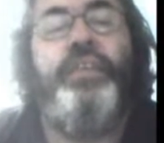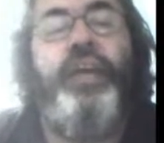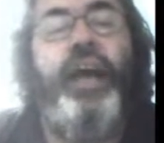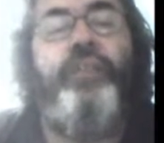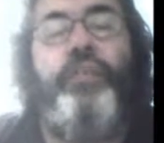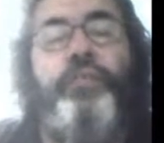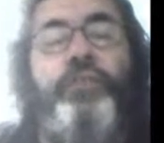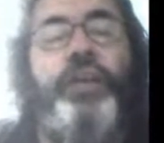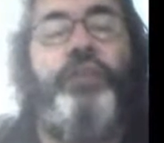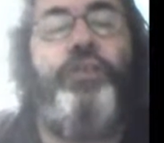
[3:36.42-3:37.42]
and the
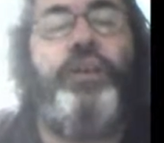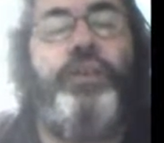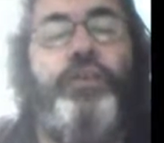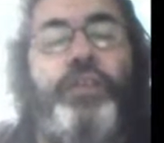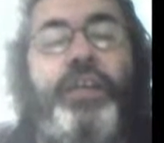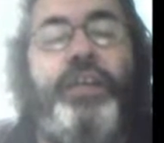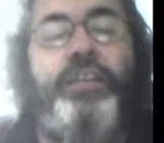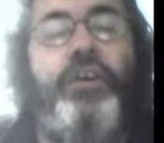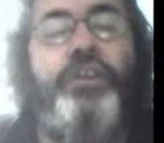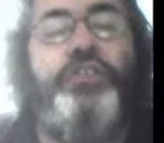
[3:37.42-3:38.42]
three quickly
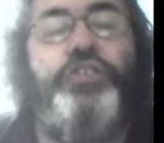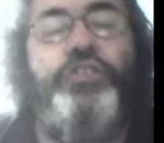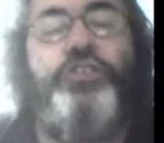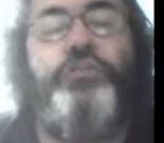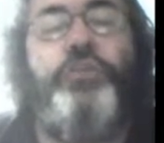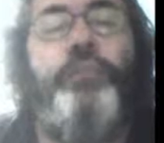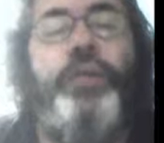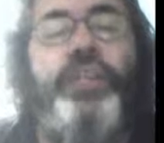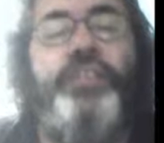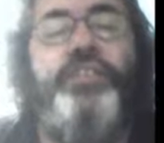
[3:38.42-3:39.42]
launch into
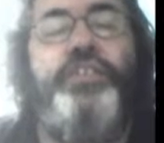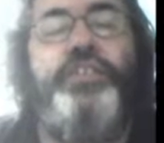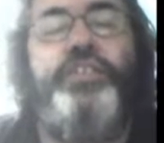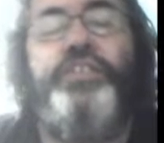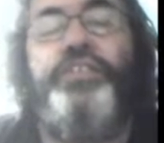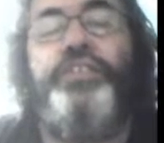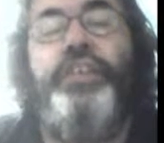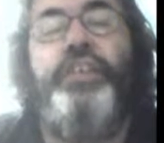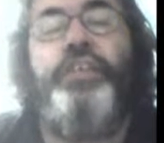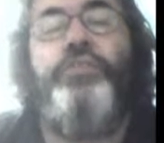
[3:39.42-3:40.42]
reminiscences,
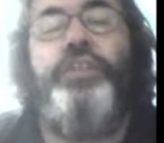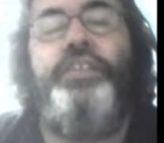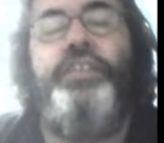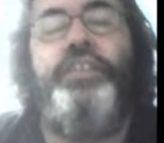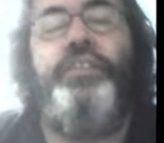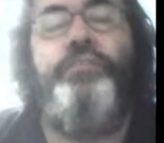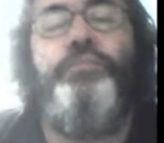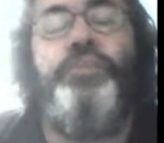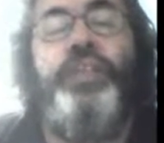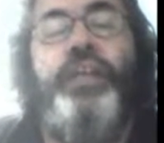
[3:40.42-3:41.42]

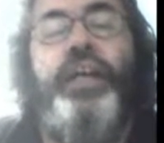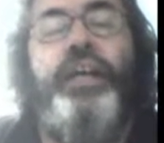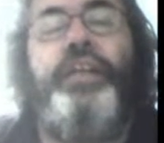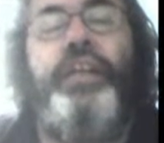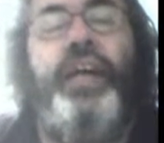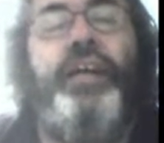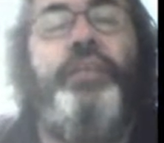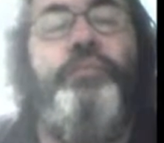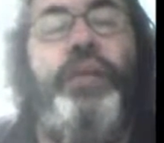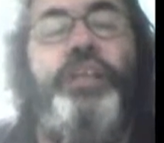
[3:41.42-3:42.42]
criticisms, and
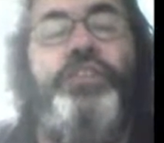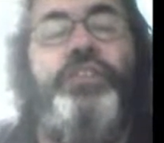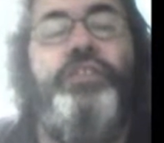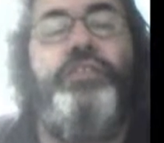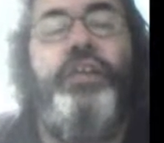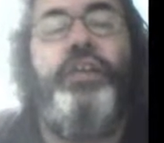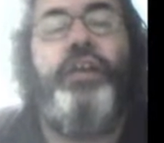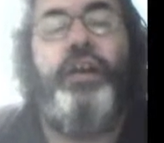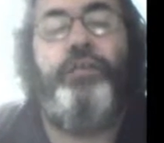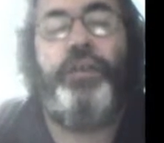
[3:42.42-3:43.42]
condemnation
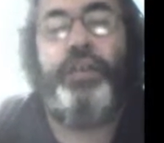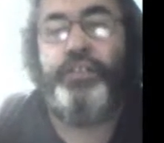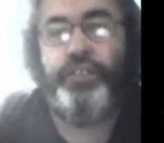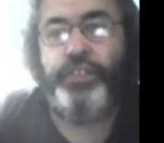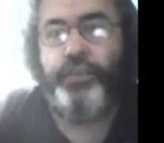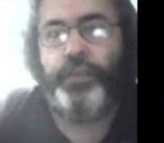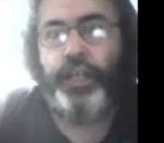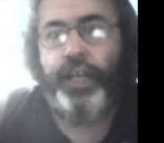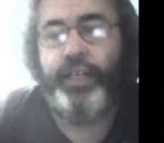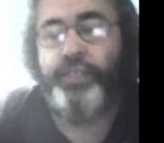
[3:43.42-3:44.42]
of the
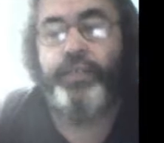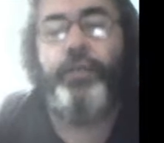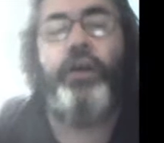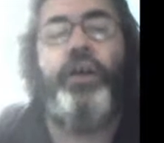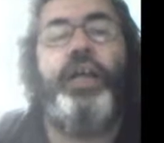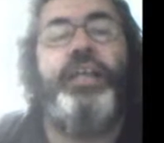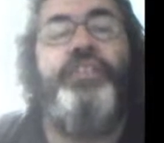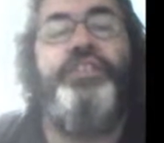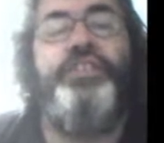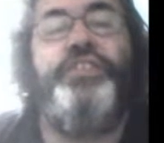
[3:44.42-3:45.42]
uncivilized
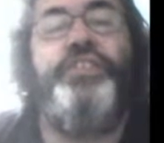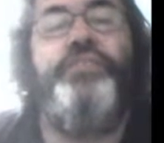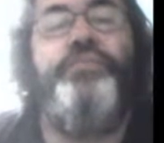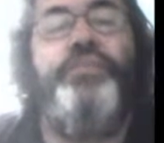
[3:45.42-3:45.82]
Americans.